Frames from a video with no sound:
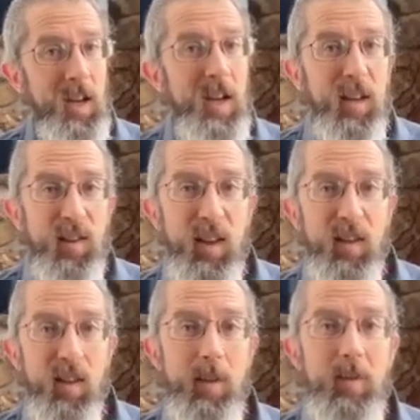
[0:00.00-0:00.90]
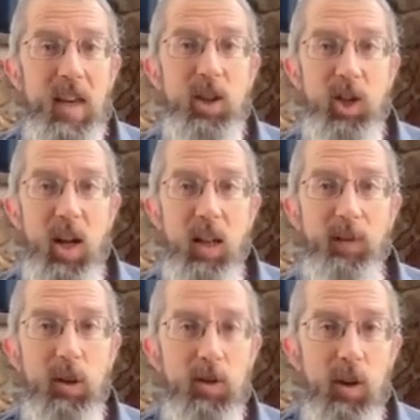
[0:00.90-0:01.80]
It sits on the main channel
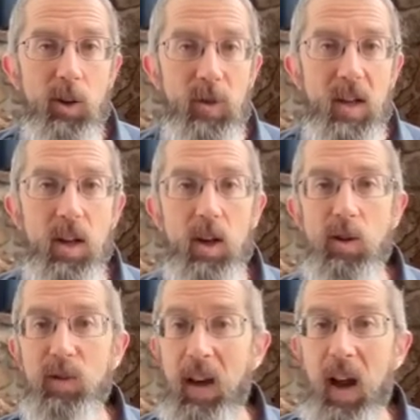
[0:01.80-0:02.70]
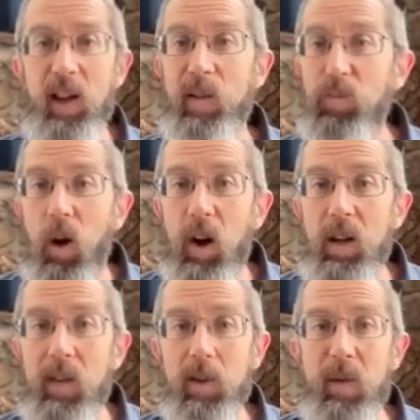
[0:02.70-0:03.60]
of Huzzah Creek, whose valley is broad
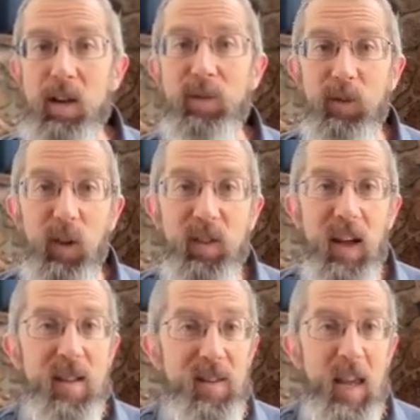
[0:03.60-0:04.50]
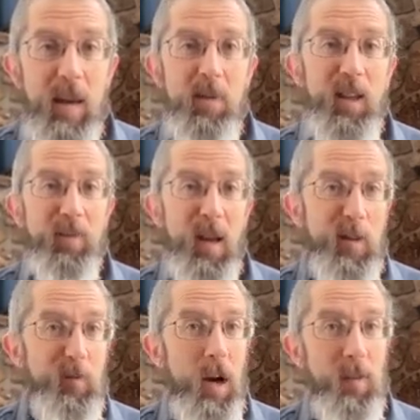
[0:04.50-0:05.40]
enough to make a full-size dam an
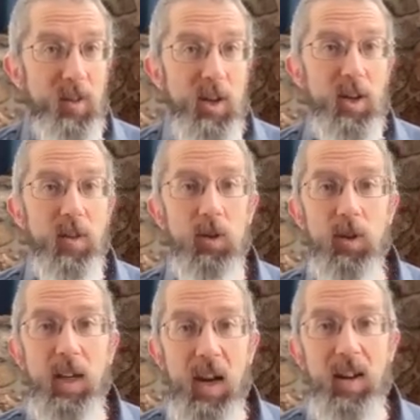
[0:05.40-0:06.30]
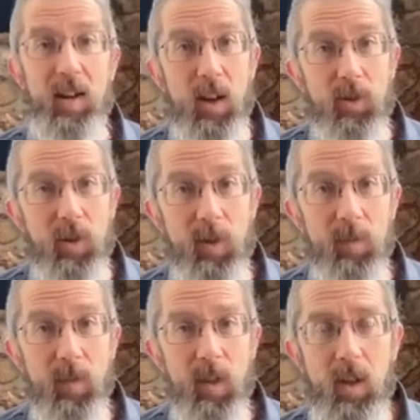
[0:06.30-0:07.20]
expensive proposition in the early 1900s.
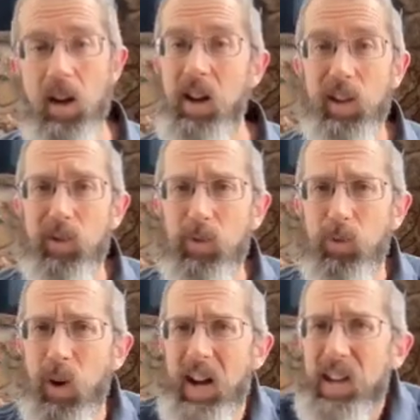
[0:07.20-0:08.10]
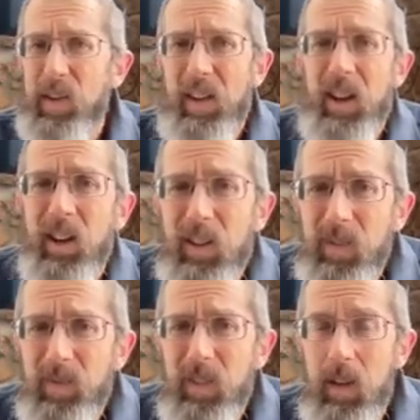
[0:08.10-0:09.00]
So why is it here?
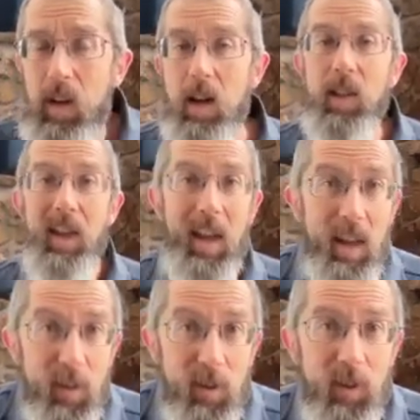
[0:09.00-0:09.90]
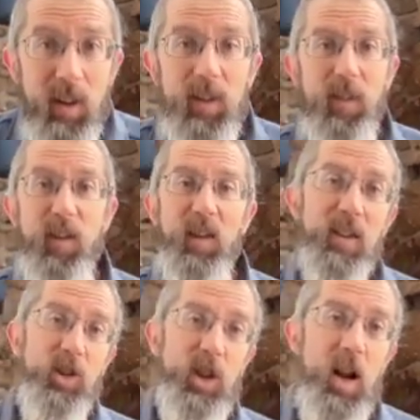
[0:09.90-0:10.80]
The answer is in the
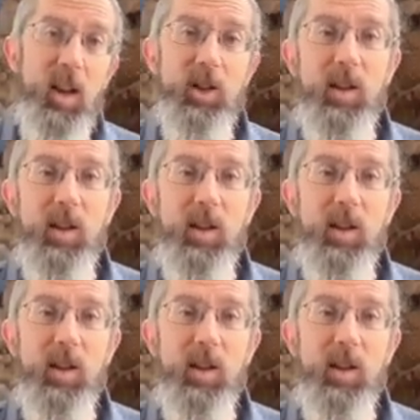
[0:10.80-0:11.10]
site's geology.